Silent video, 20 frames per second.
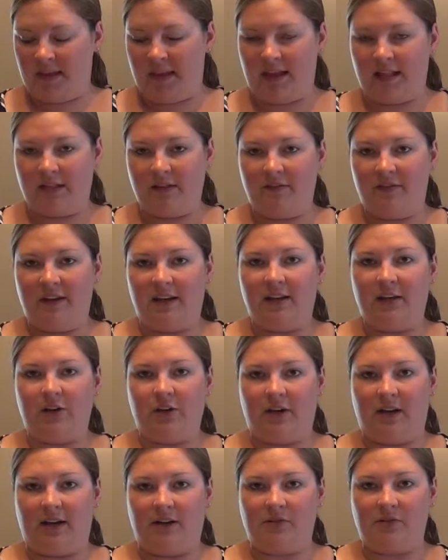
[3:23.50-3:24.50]
elevated
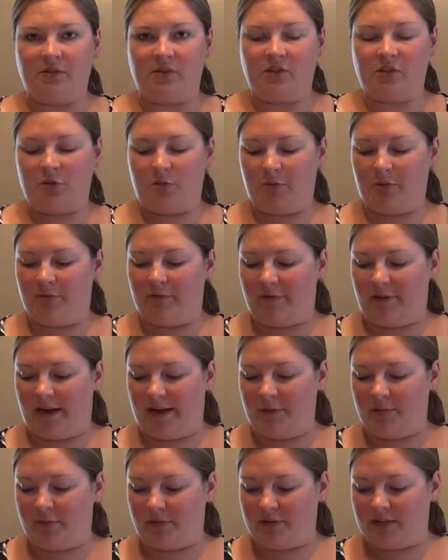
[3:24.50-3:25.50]
grounds to
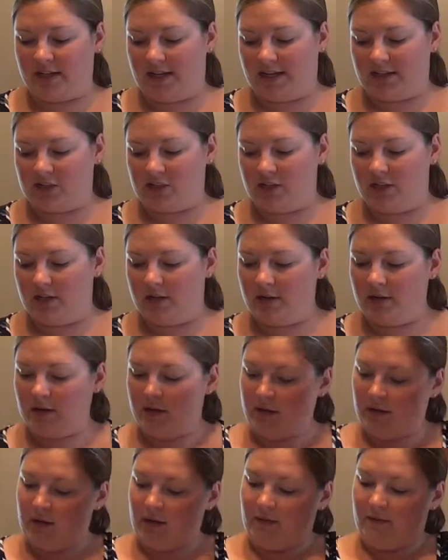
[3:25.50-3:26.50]
provide protection
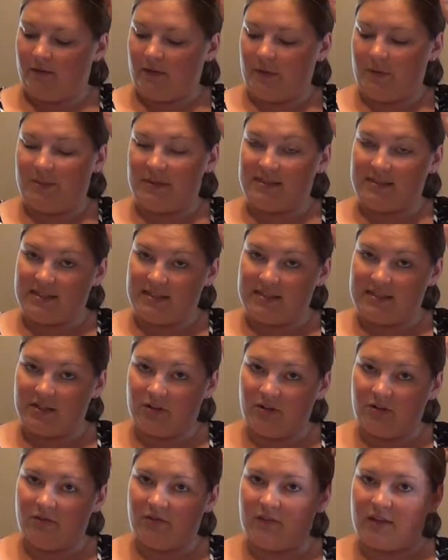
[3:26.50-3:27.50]
from the
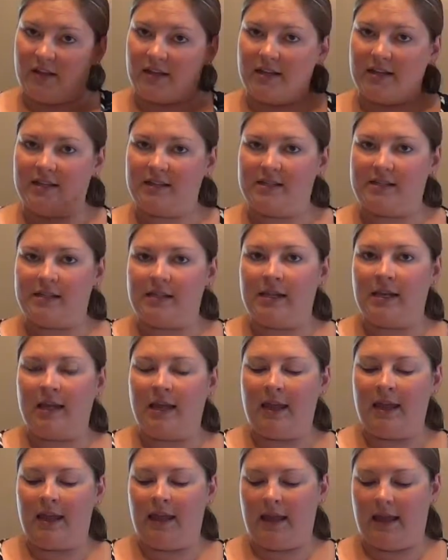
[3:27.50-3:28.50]
seasonal floods
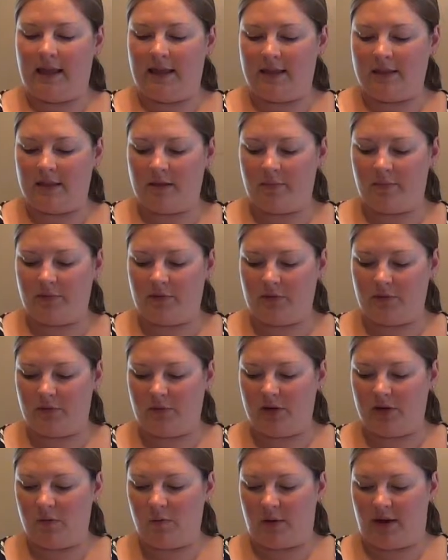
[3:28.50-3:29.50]
and the
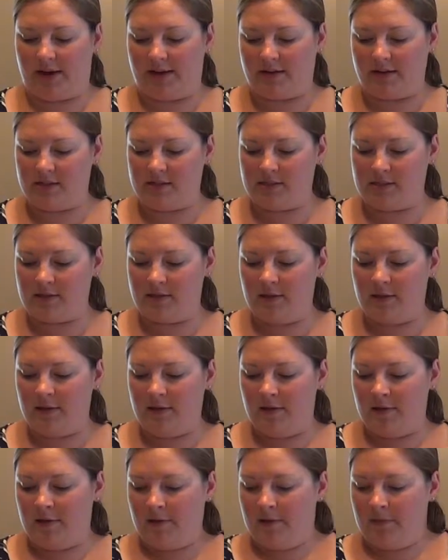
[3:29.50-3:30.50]
polluted waters.
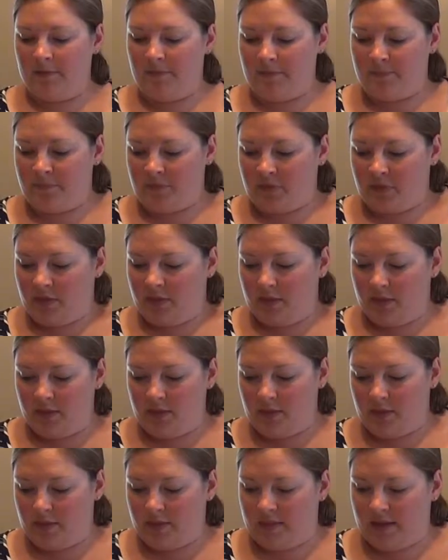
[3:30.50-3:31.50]

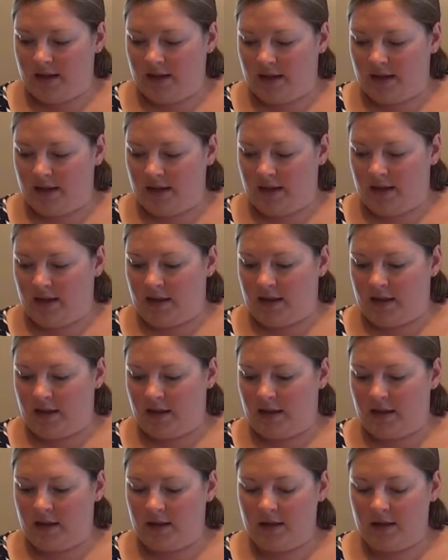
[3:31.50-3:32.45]
They